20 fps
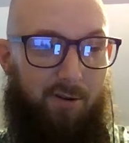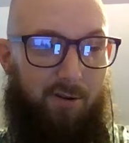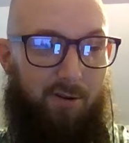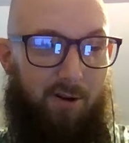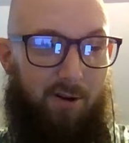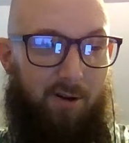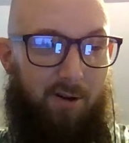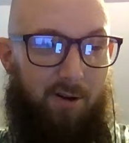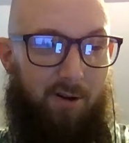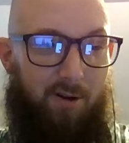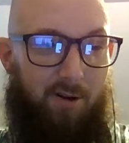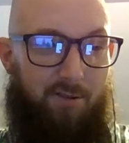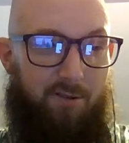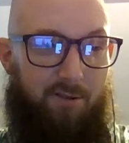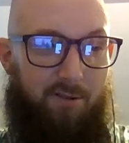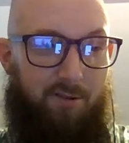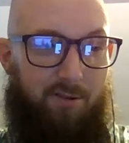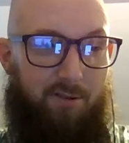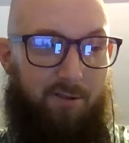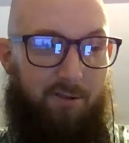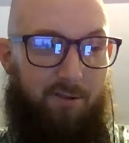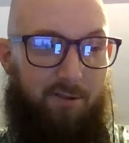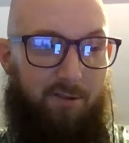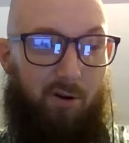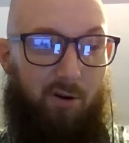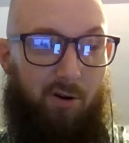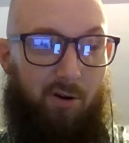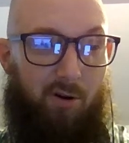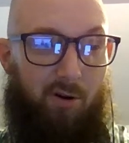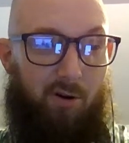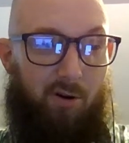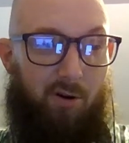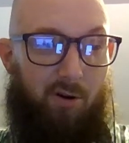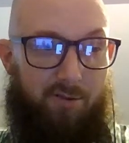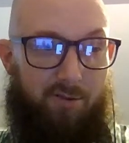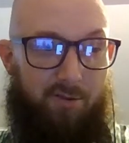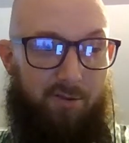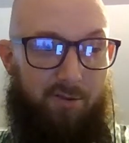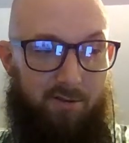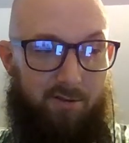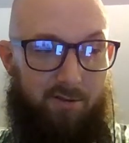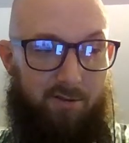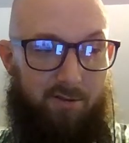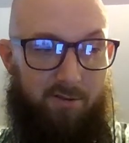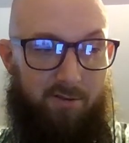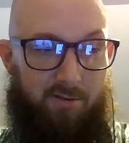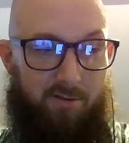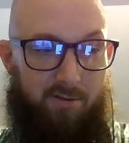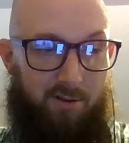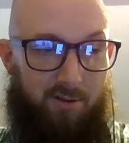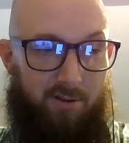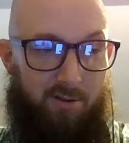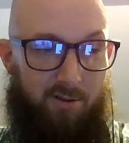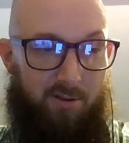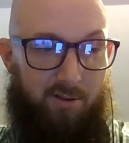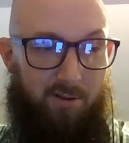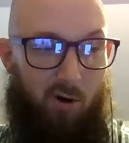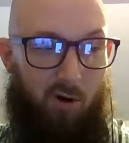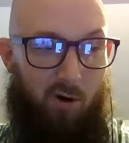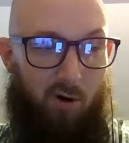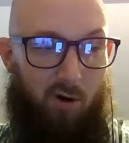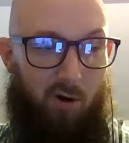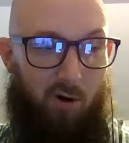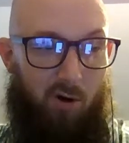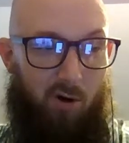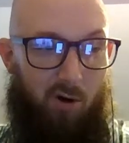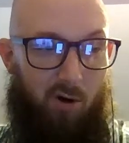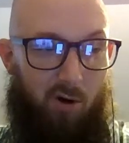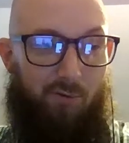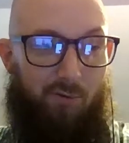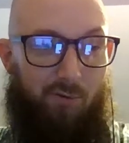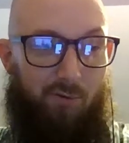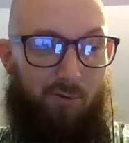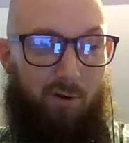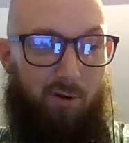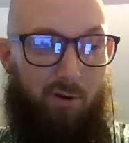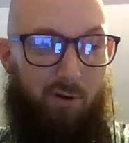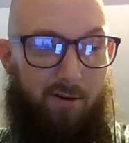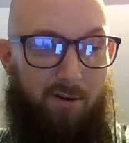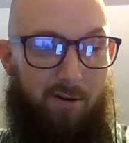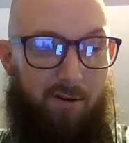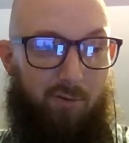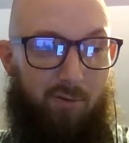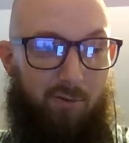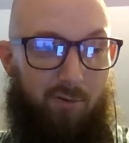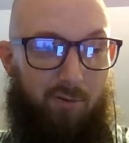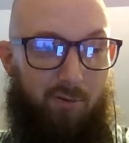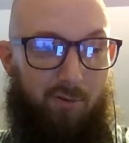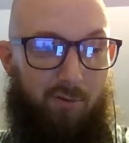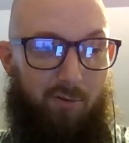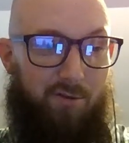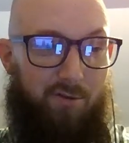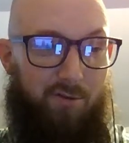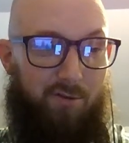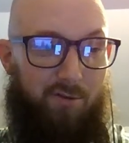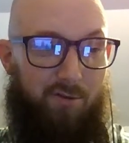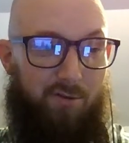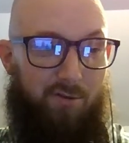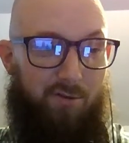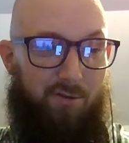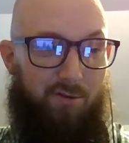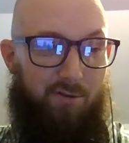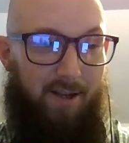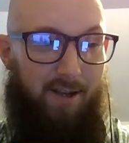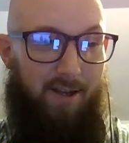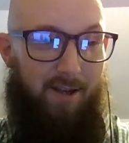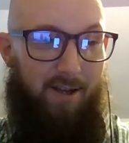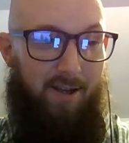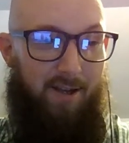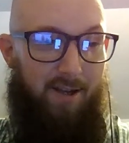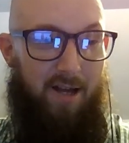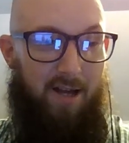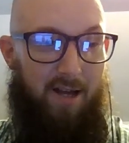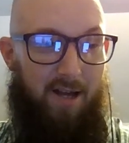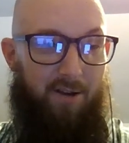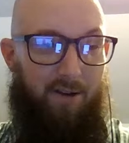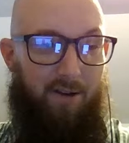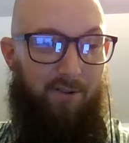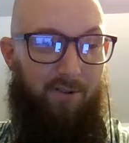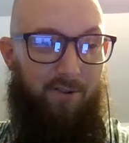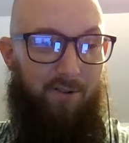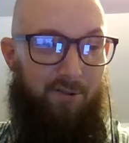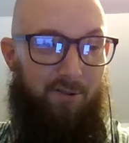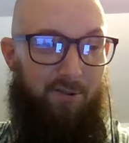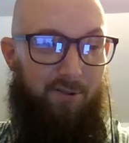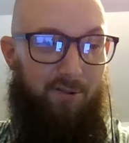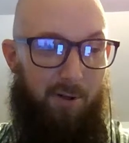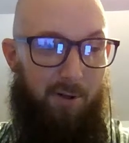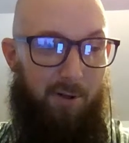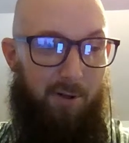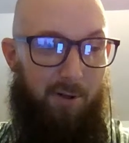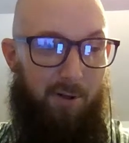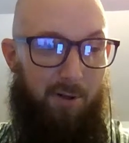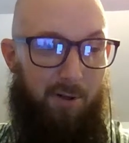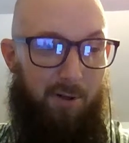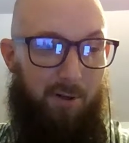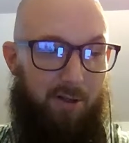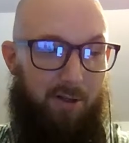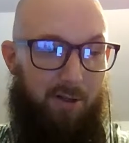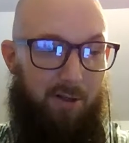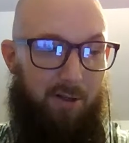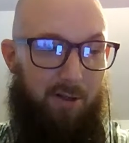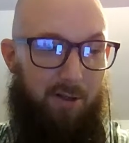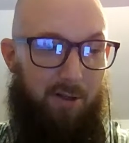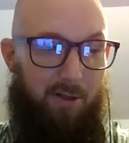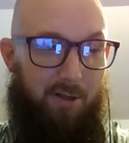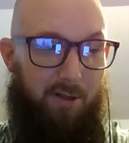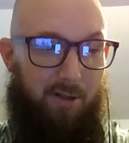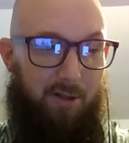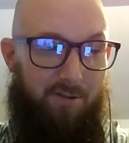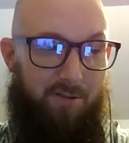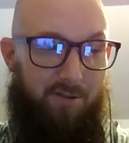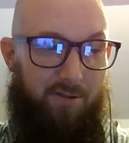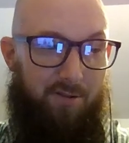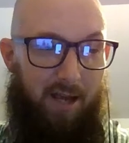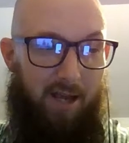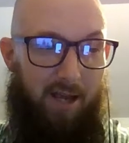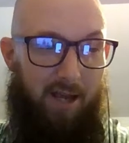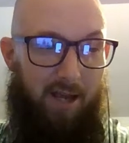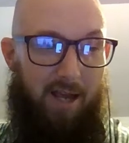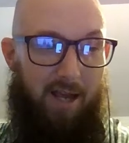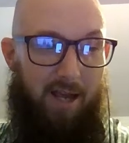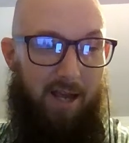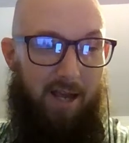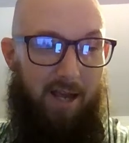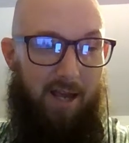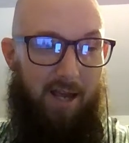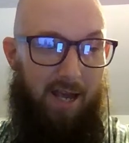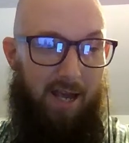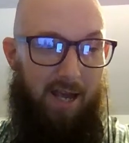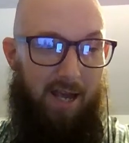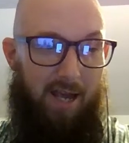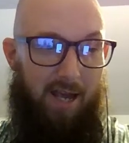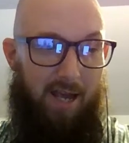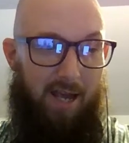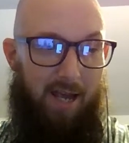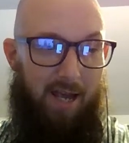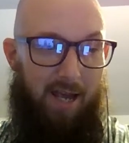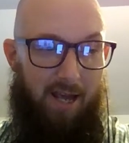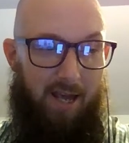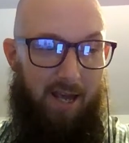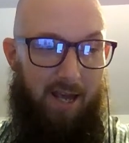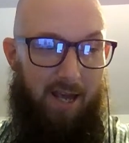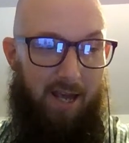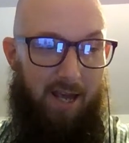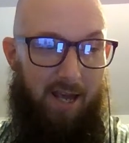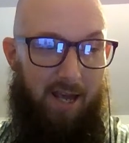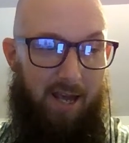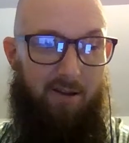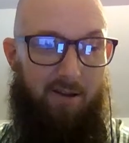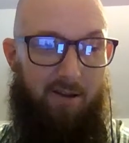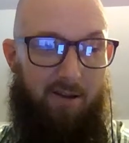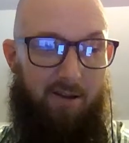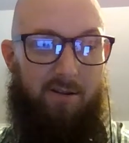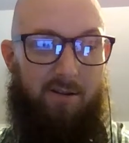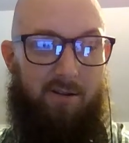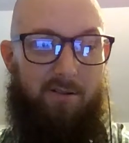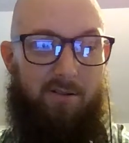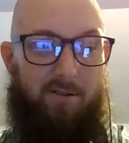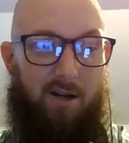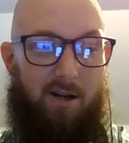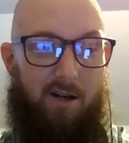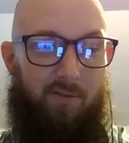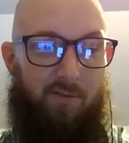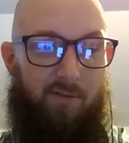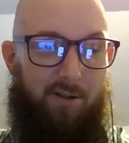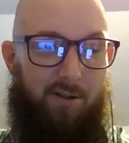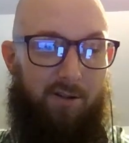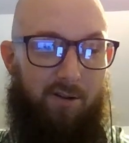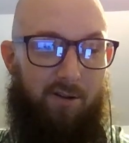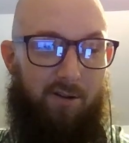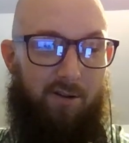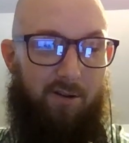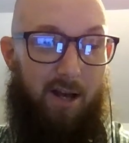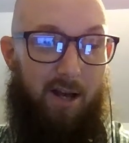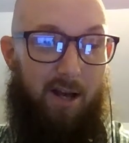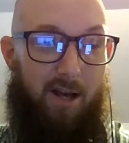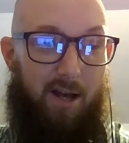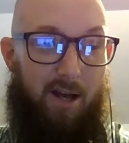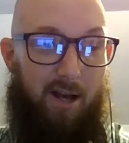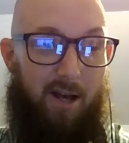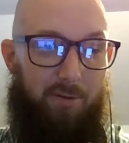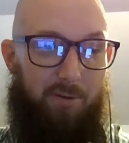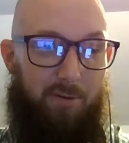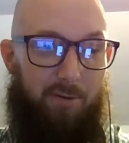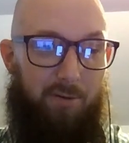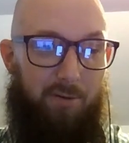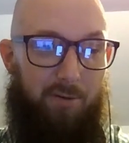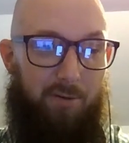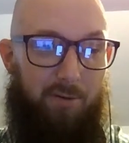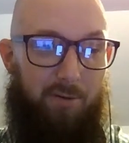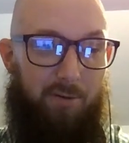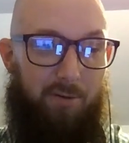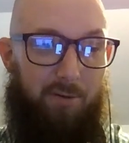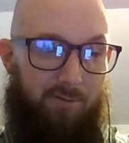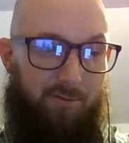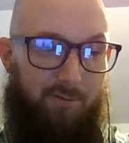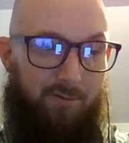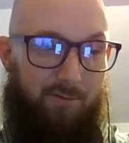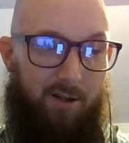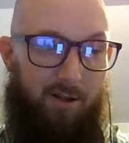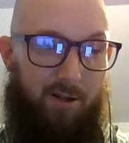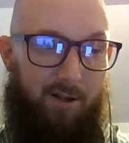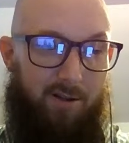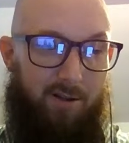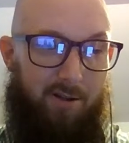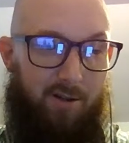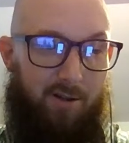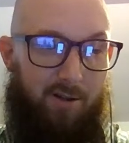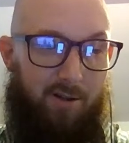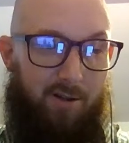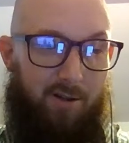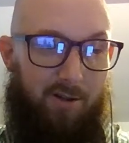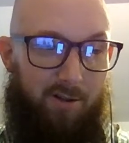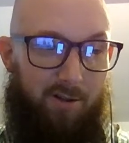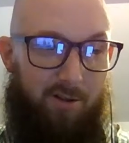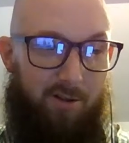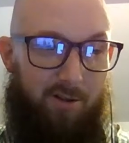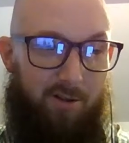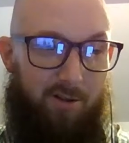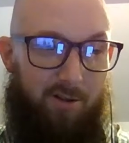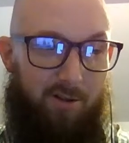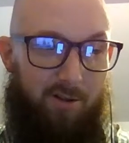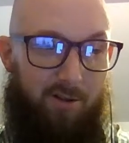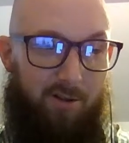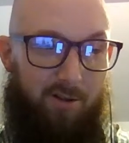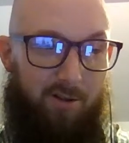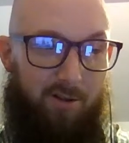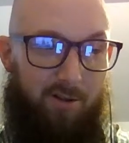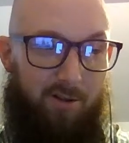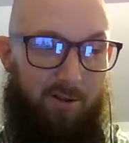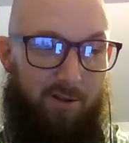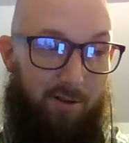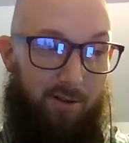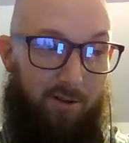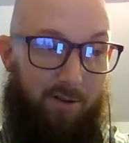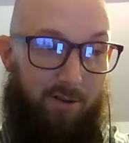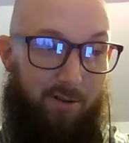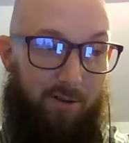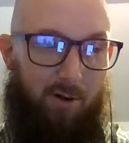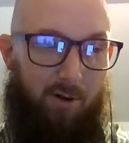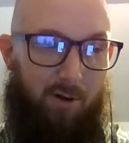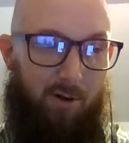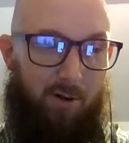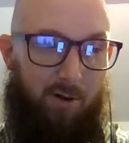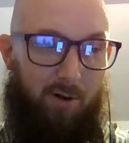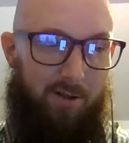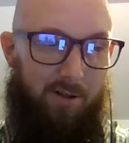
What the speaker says: is unorthodox on several levels. His lack of experience, coupled with his and director Cash Patel, right? Got him at the number one,